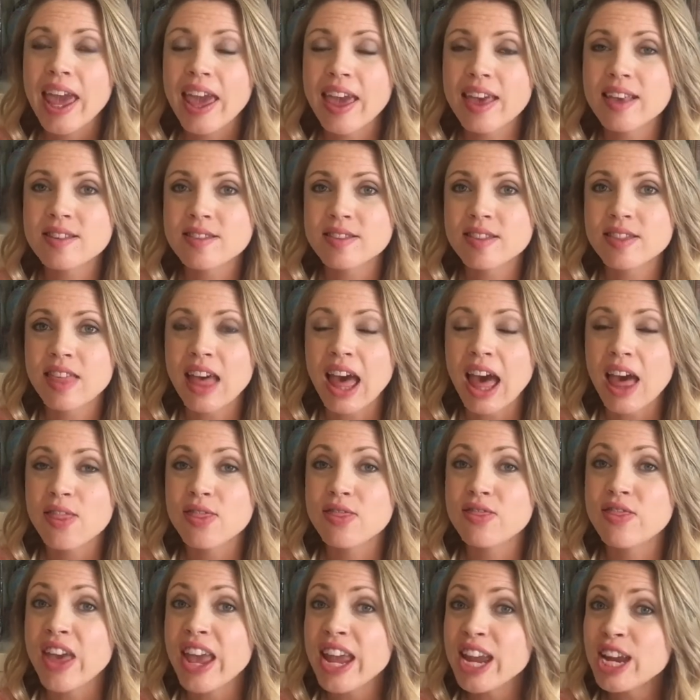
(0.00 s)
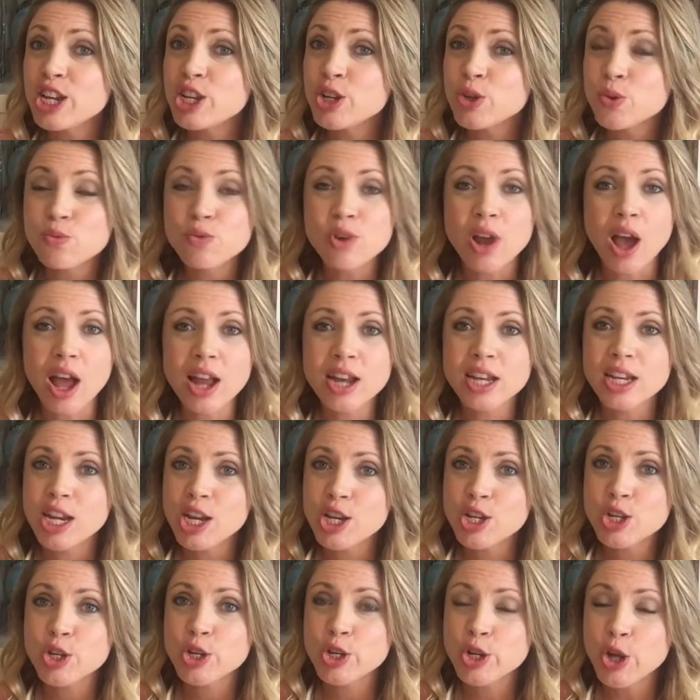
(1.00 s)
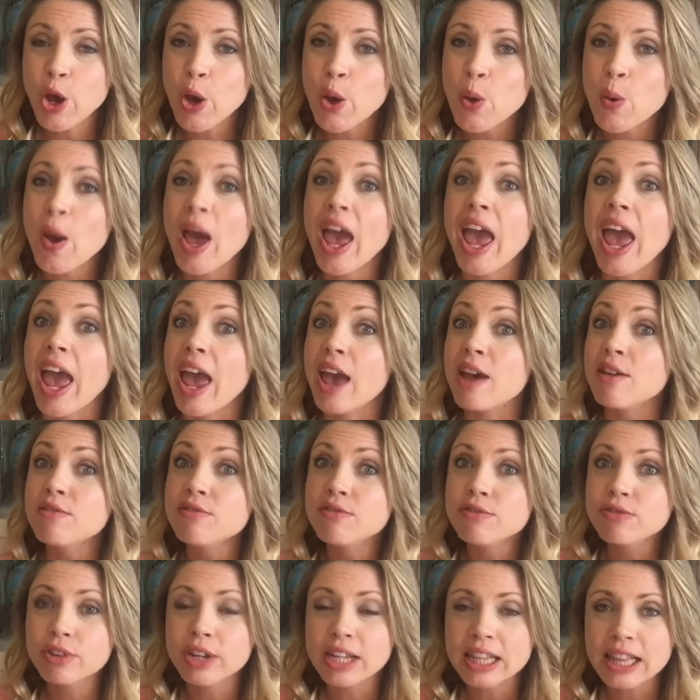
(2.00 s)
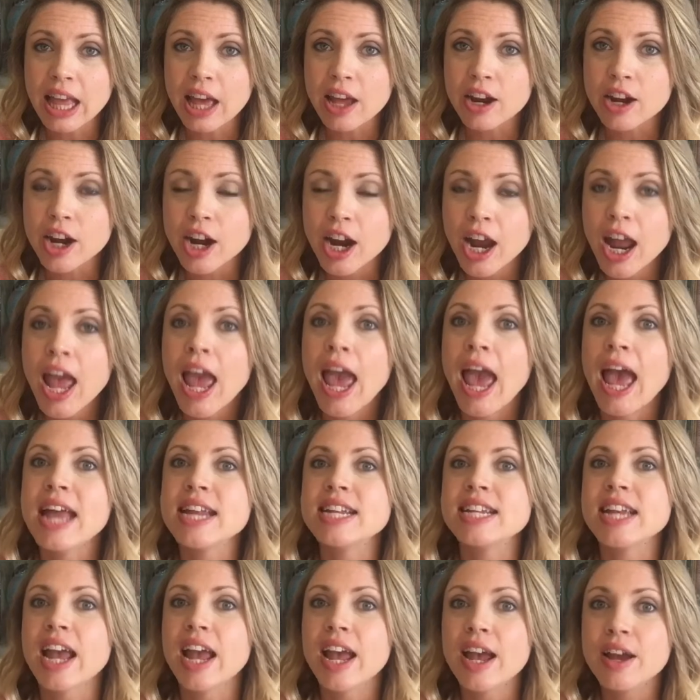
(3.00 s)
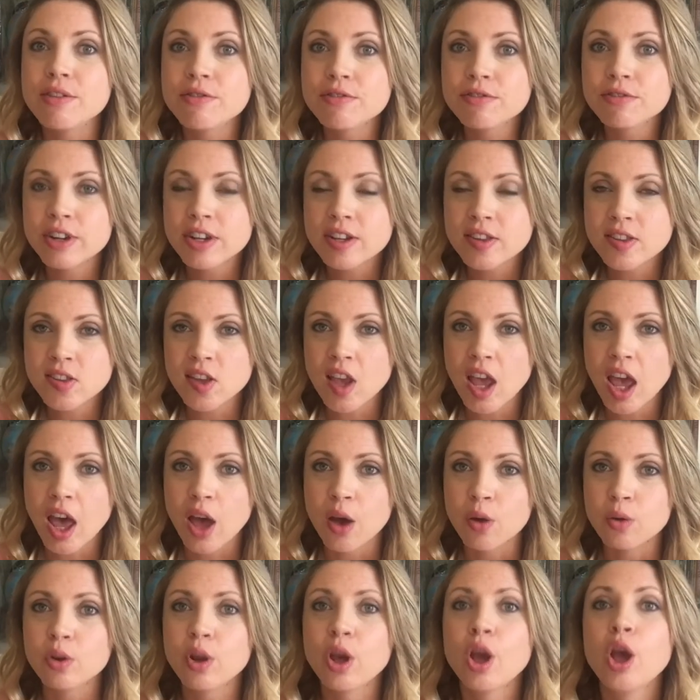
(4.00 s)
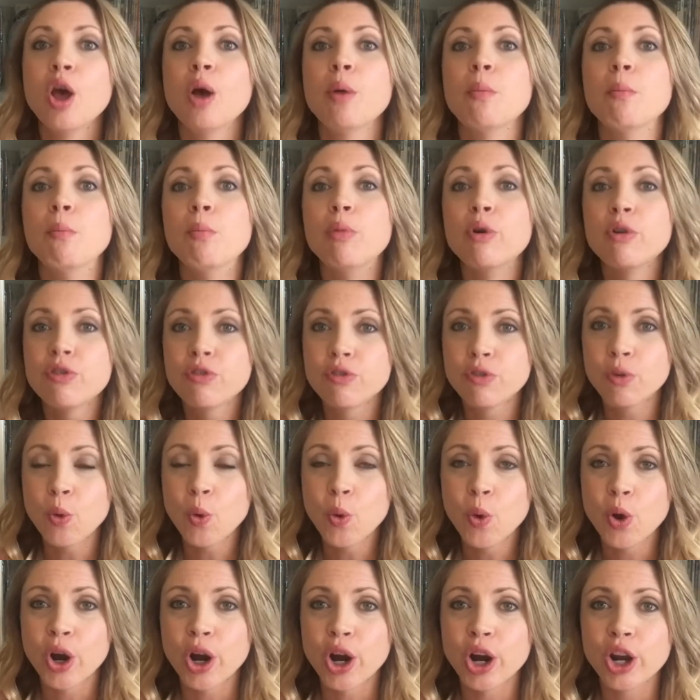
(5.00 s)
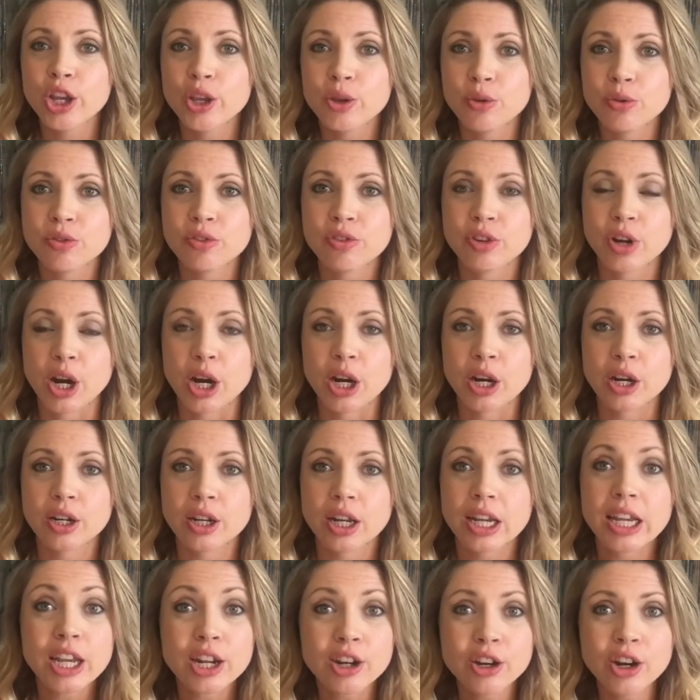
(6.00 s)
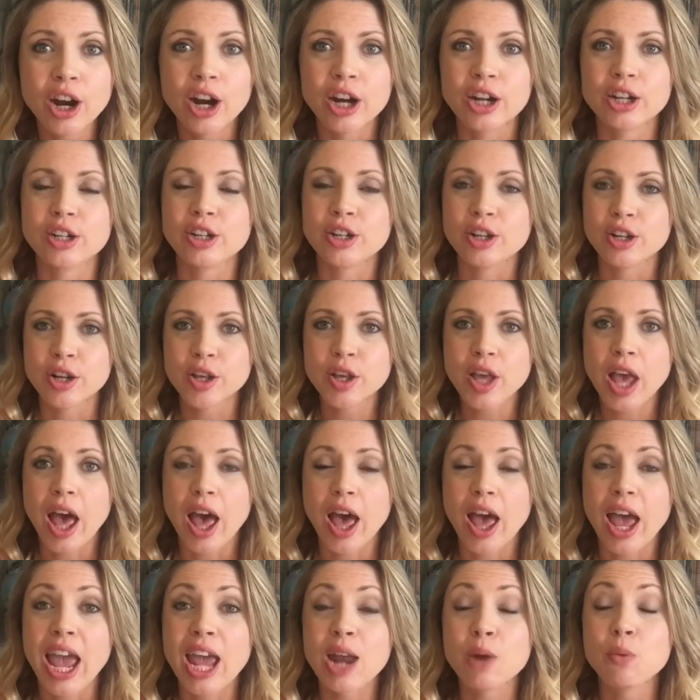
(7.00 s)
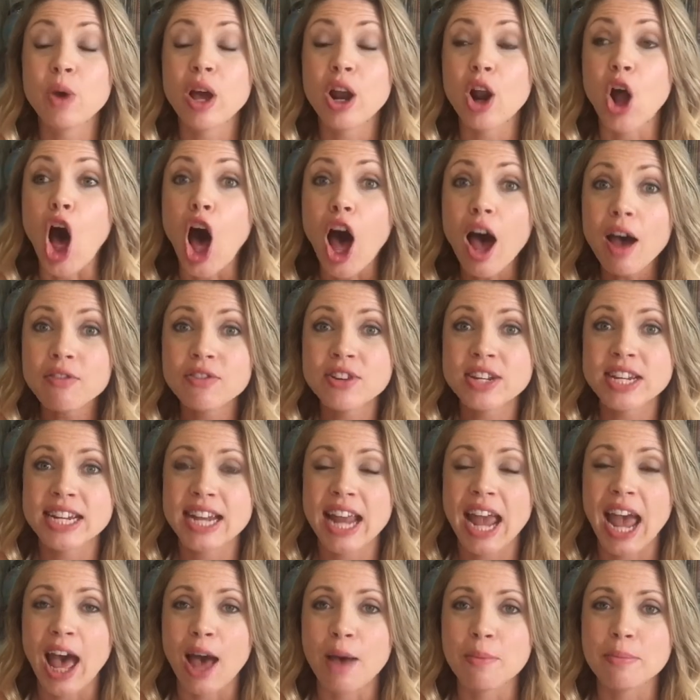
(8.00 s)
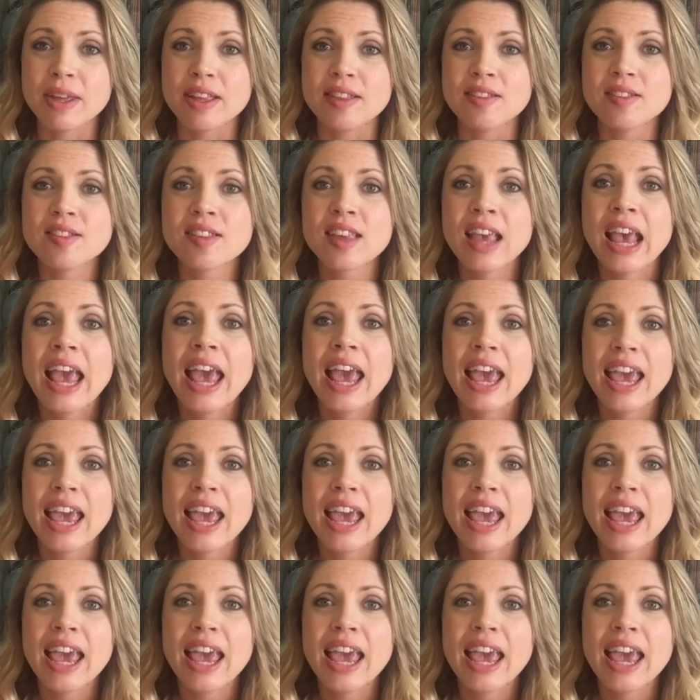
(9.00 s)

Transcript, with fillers: is that they do not need to know every letter and every sound before you start kindergarten. Uh, and what often happens